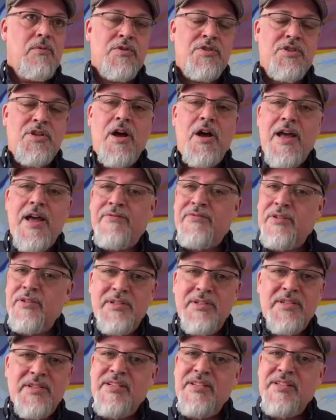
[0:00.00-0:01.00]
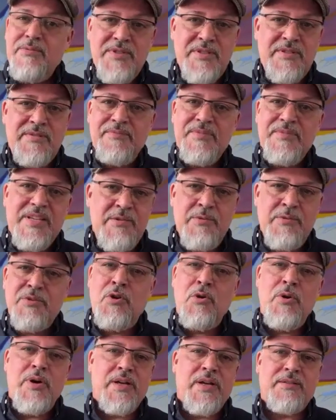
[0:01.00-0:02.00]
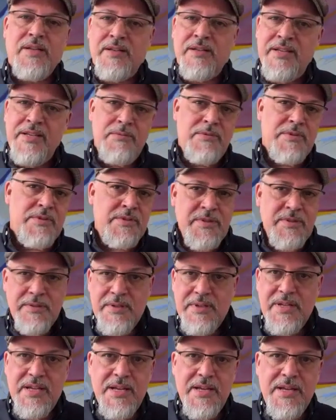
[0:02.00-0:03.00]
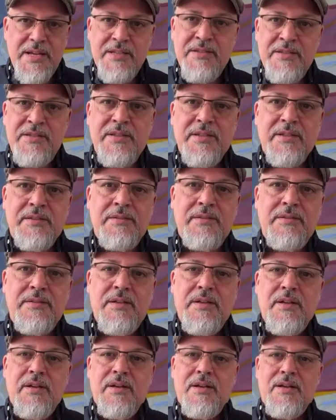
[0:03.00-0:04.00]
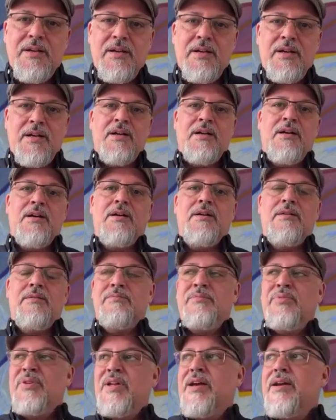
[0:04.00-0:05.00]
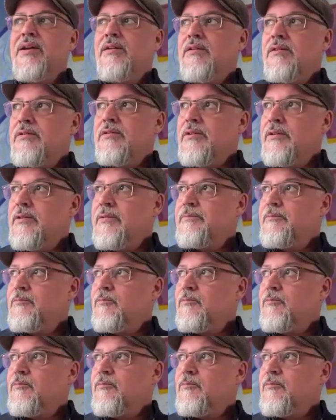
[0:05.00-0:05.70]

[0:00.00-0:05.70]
were sought after, because he was quick. Like, he was instant player.